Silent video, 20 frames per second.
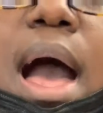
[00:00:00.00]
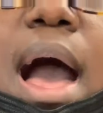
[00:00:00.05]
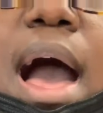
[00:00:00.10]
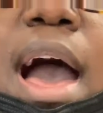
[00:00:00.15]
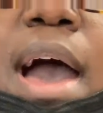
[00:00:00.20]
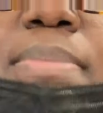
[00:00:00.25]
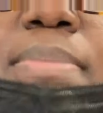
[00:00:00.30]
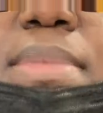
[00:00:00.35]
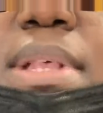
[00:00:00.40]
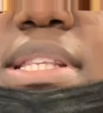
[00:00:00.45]

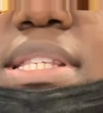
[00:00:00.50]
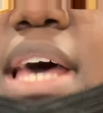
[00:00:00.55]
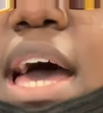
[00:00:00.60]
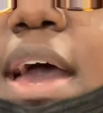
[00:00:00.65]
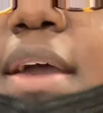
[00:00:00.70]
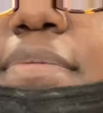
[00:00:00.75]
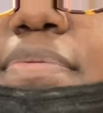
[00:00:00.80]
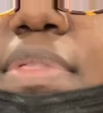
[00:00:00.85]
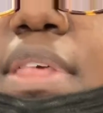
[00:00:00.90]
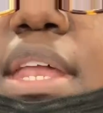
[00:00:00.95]
I'm the
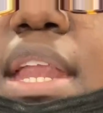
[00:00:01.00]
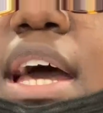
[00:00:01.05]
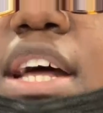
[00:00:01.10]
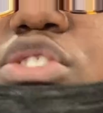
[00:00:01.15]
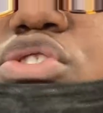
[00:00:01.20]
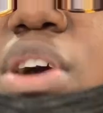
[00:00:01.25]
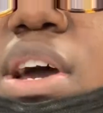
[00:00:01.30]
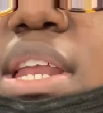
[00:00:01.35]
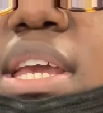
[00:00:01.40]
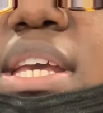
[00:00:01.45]
type that I
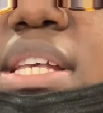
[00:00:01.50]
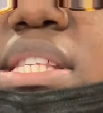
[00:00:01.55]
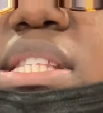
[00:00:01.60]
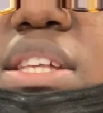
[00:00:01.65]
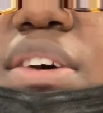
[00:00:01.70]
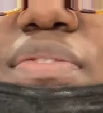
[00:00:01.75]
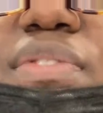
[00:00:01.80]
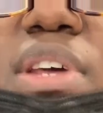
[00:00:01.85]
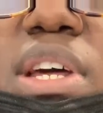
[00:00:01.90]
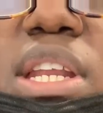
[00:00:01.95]
try to get
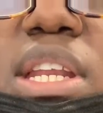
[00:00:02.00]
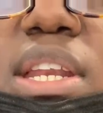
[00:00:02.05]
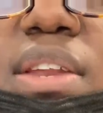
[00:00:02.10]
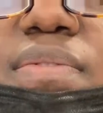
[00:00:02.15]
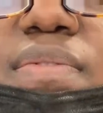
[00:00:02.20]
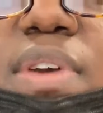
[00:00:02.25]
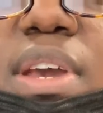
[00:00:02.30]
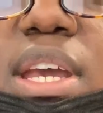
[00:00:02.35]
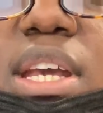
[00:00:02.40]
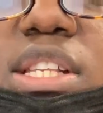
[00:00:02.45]
stuff done in
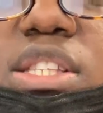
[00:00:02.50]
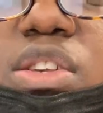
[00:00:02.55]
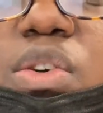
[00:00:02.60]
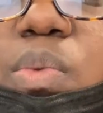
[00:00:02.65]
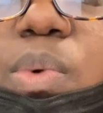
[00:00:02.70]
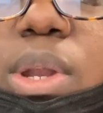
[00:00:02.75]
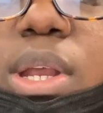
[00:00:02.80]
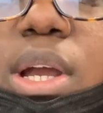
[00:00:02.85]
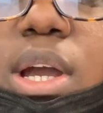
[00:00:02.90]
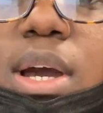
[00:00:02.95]
advance. So
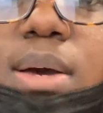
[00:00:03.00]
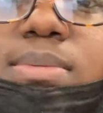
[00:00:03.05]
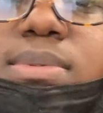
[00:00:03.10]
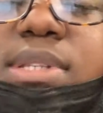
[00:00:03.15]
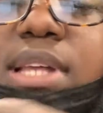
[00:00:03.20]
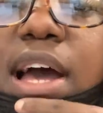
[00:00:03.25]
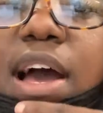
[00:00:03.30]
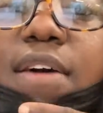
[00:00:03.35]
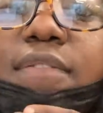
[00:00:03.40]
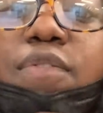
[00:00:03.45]
when it comes
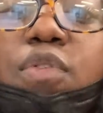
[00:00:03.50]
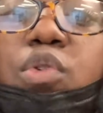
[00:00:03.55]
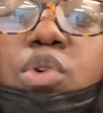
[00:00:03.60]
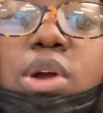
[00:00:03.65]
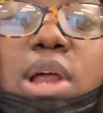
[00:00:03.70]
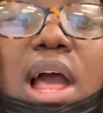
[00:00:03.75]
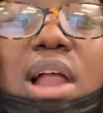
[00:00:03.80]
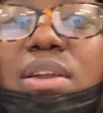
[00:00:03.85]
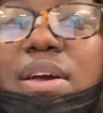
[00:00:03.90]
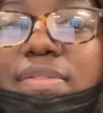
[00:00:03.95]
time for
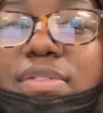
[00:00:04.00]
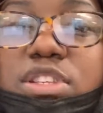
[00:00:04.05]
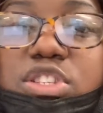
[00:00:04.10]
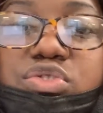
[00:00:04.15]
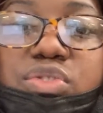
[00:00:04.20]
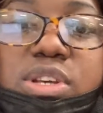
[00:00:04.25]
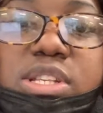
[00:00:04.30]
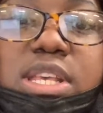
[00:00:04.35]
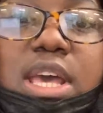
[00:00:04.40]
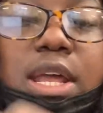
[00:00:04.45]
it, I don't have to
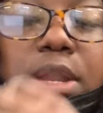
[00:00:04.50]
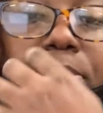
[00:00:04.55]
stress out